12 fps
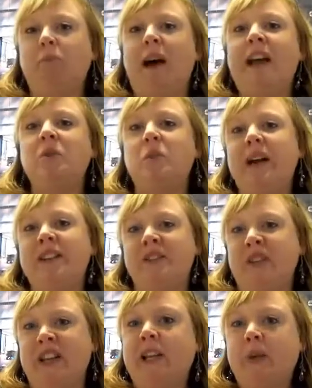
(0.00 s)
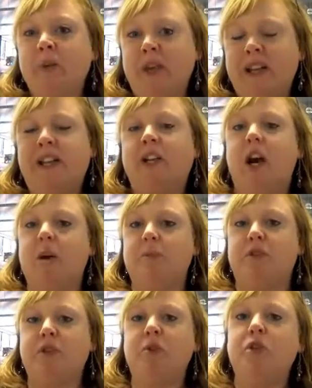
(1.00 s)
My advice when it
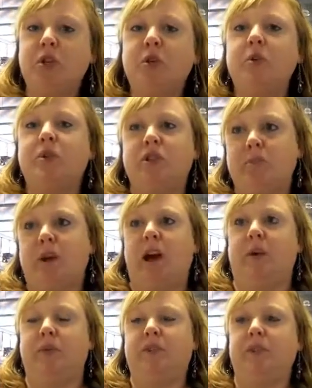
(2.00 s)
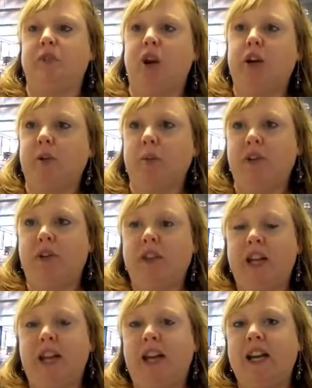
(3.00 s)
comes to huge amounts of documents
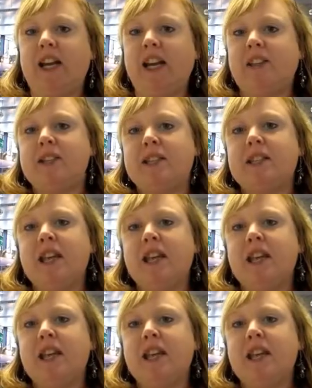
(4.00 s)
and data is